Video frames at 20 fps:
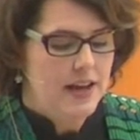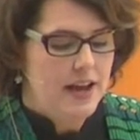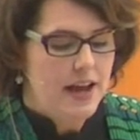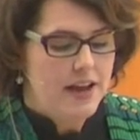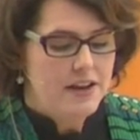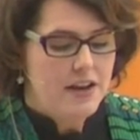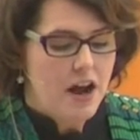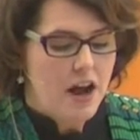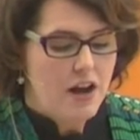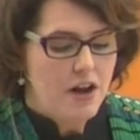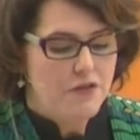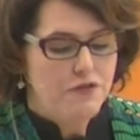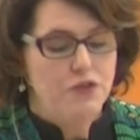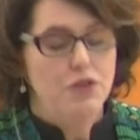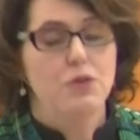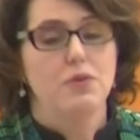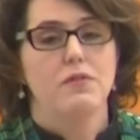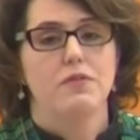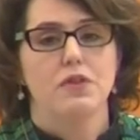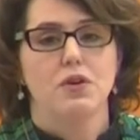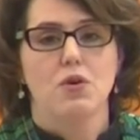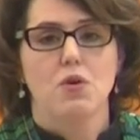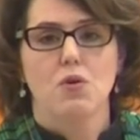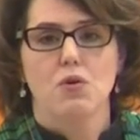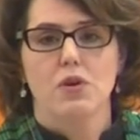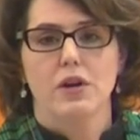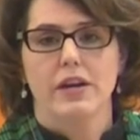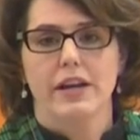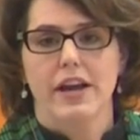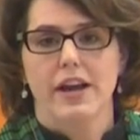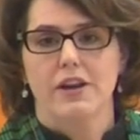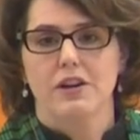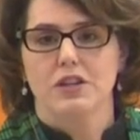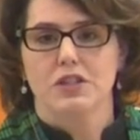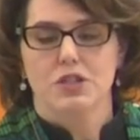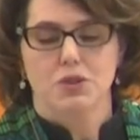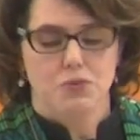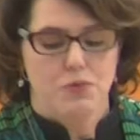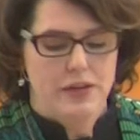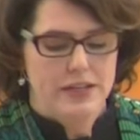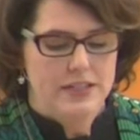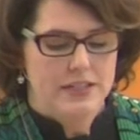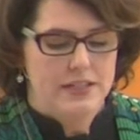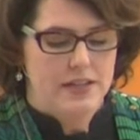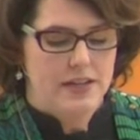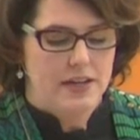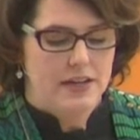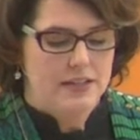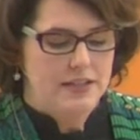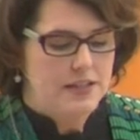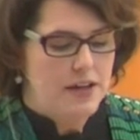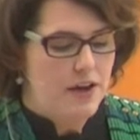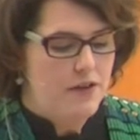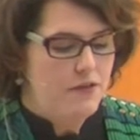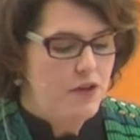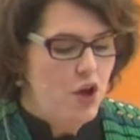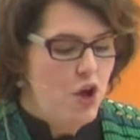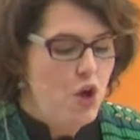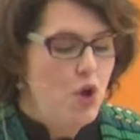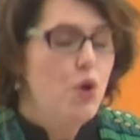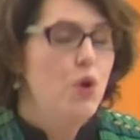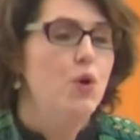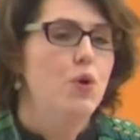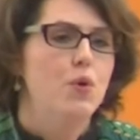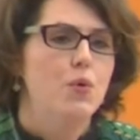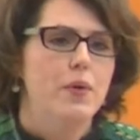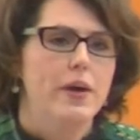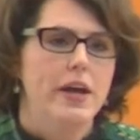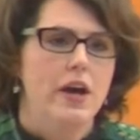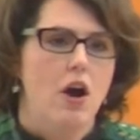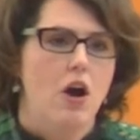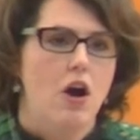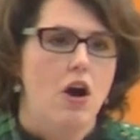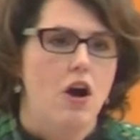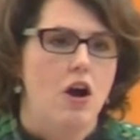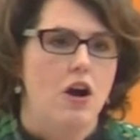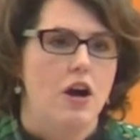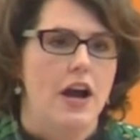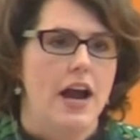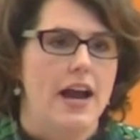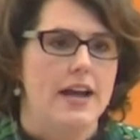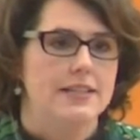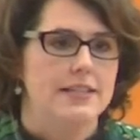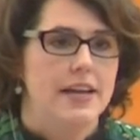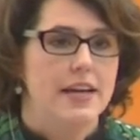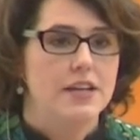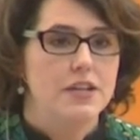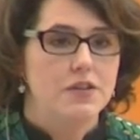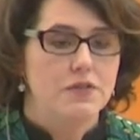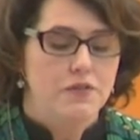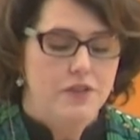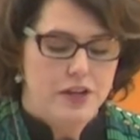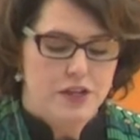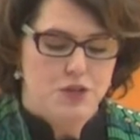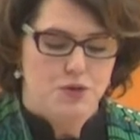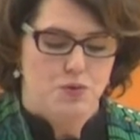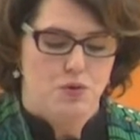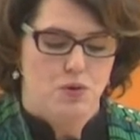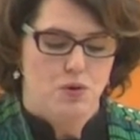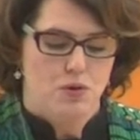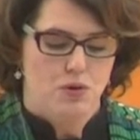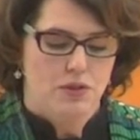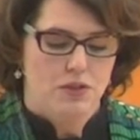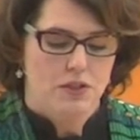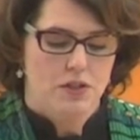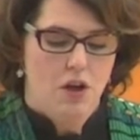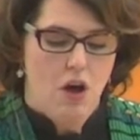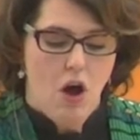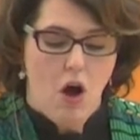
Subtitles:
and not a few of the core characteristics of who we are as individuals,